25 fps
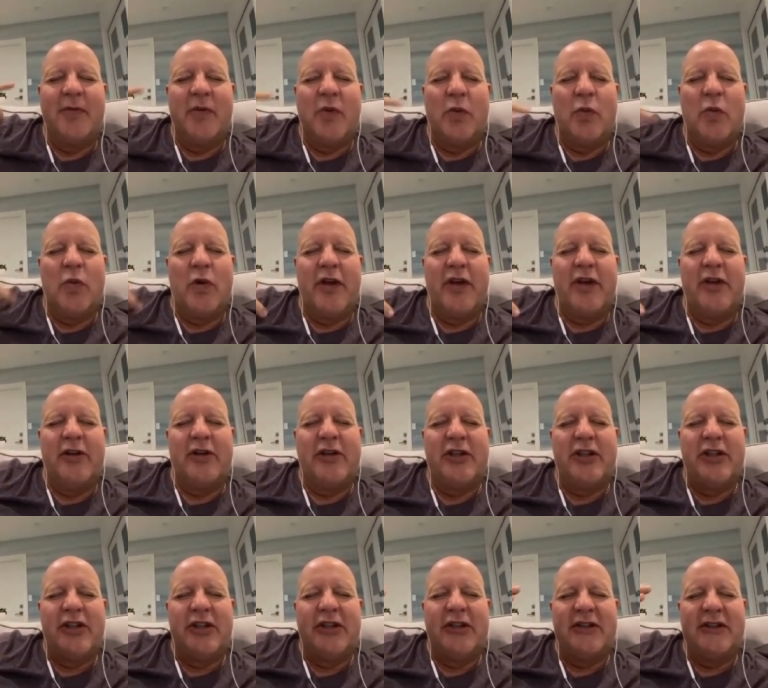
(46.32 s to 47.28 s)
what you're
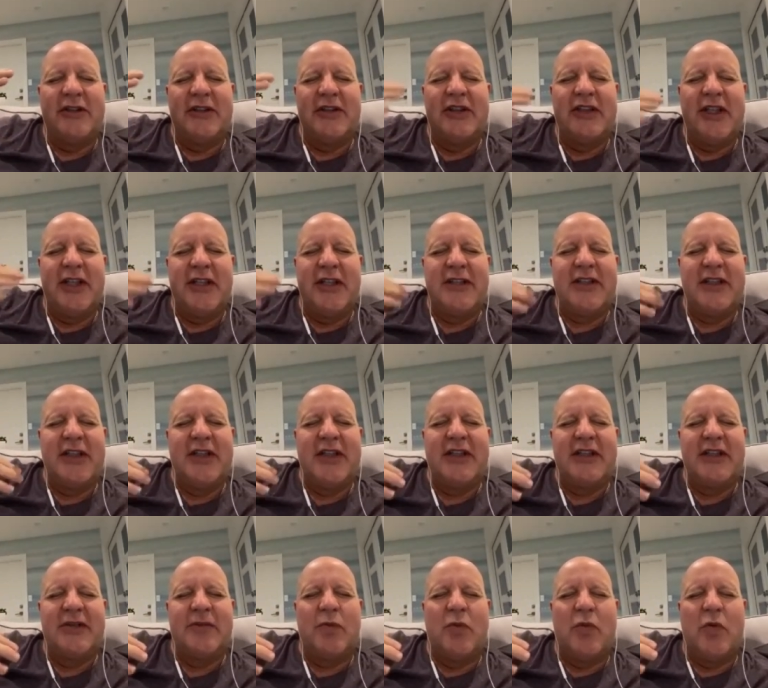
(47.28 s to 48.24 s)
sh- suggesting
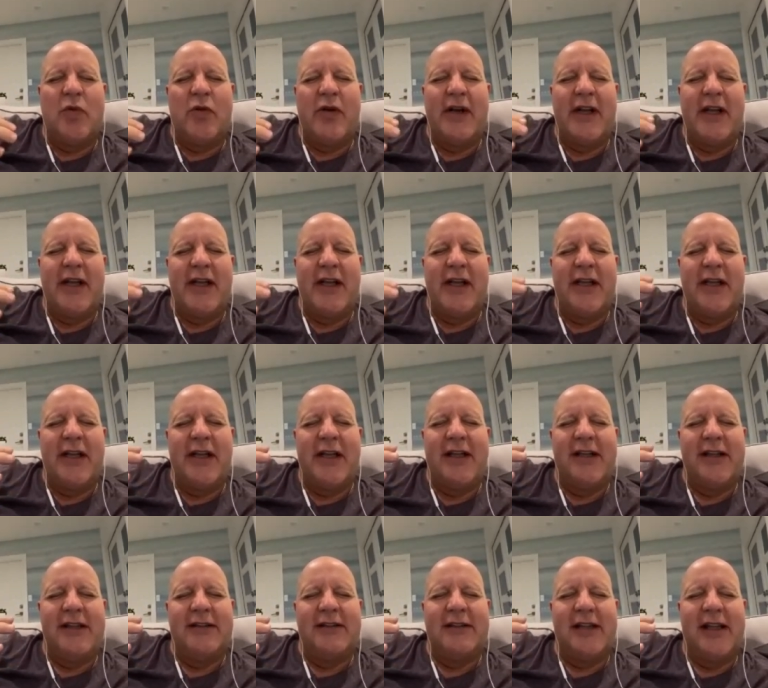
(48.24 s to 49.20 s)
this morning
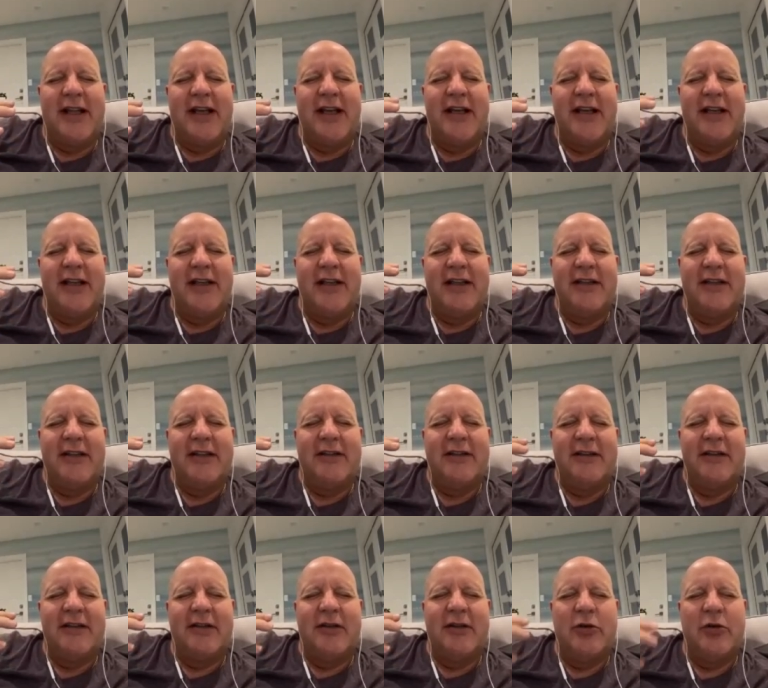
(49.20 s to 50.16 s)
is like,
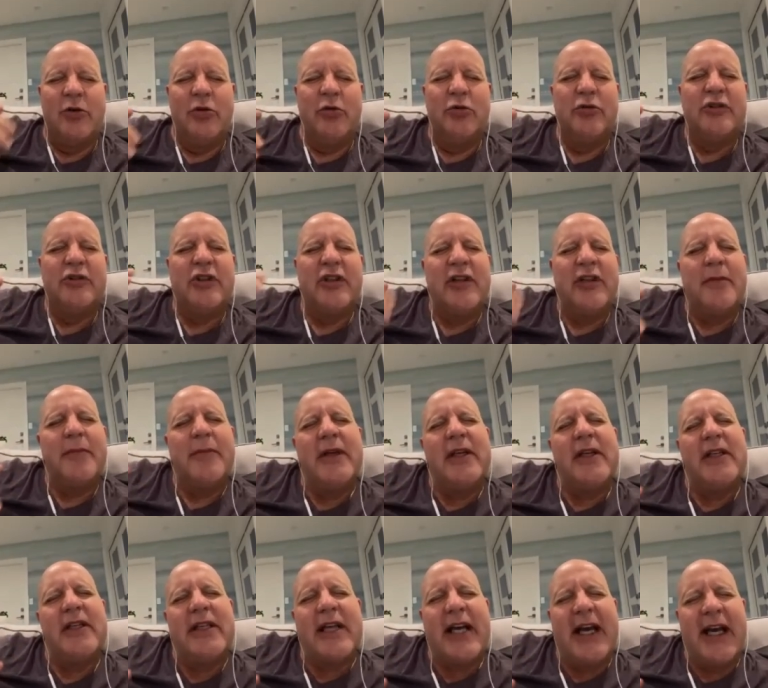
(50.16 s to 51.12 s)
who's going to
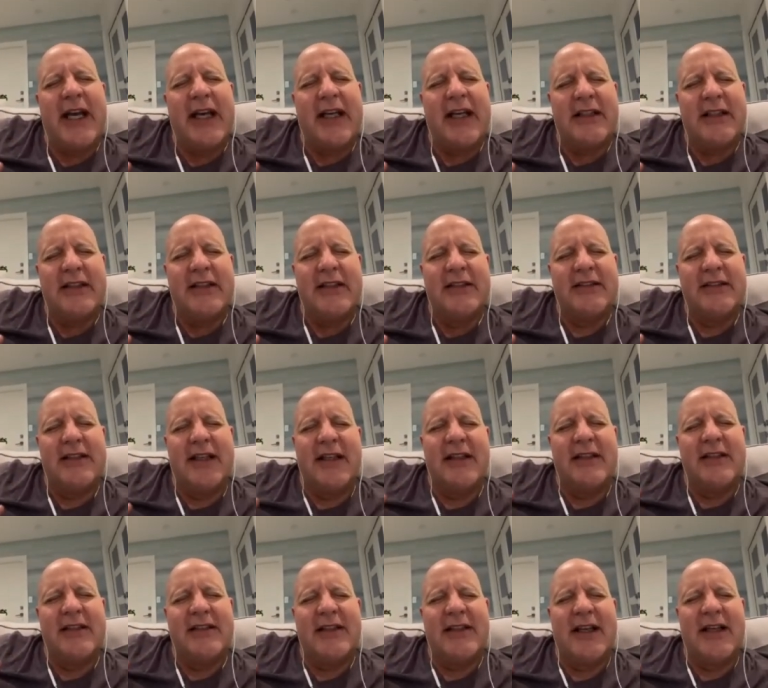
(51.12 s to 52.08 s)
be attacked? Is
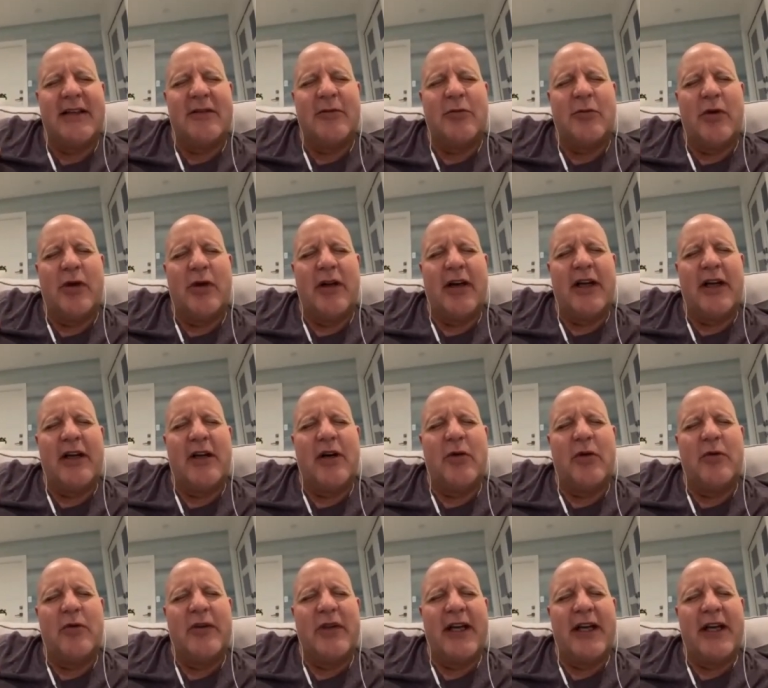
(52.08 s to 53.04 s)
that, is that where I
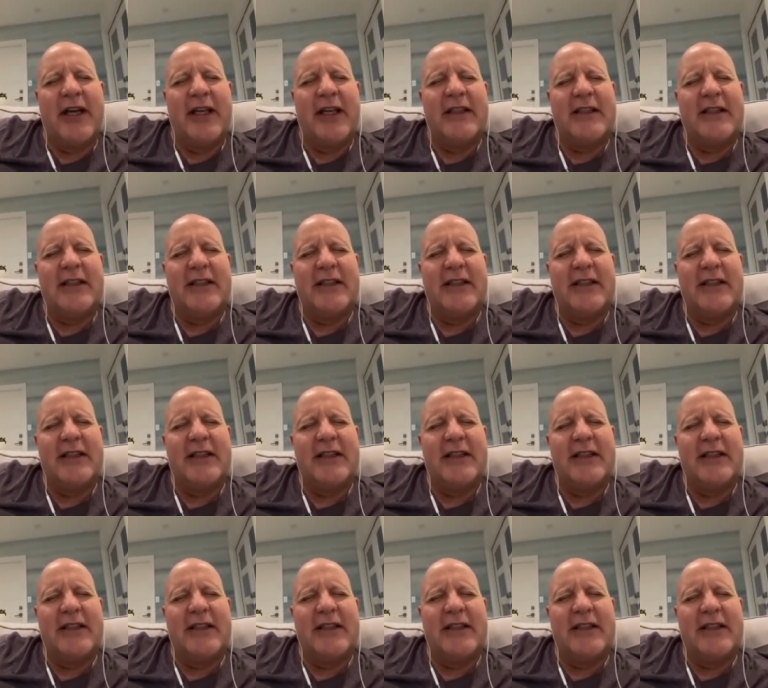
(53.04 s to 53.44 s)
go with that?